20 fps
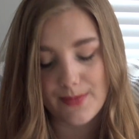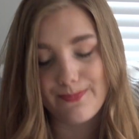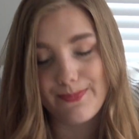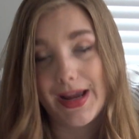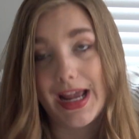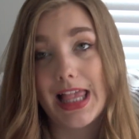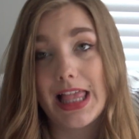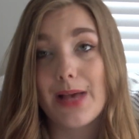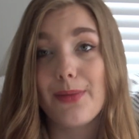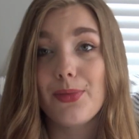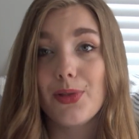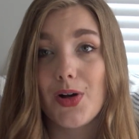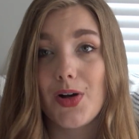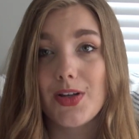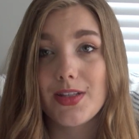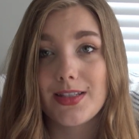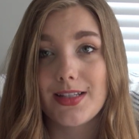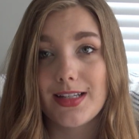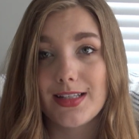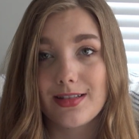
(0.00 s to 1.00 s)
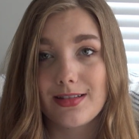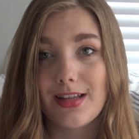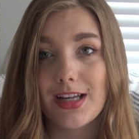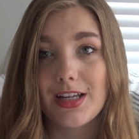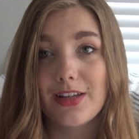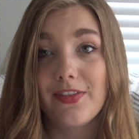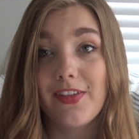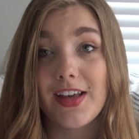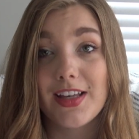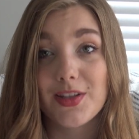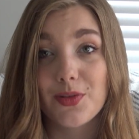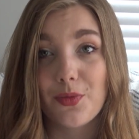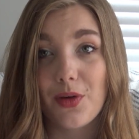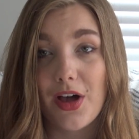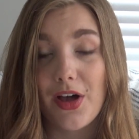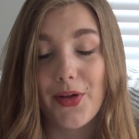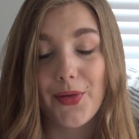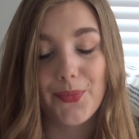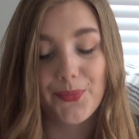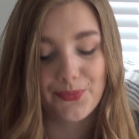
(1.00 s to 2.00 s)
Balaam lost his life as
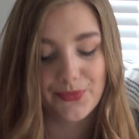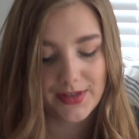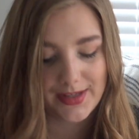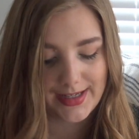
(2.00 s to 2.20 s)
well.